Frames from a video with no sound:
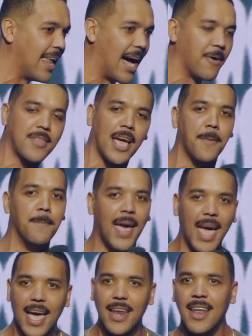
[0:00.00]
I was like,
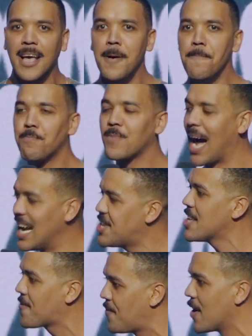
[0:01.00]
man, I
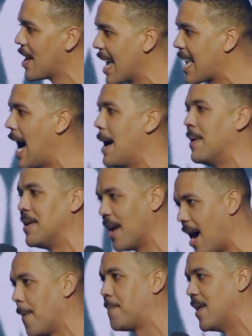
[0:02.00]
just feel like I'm
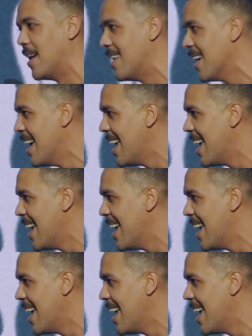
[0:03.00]
adopted.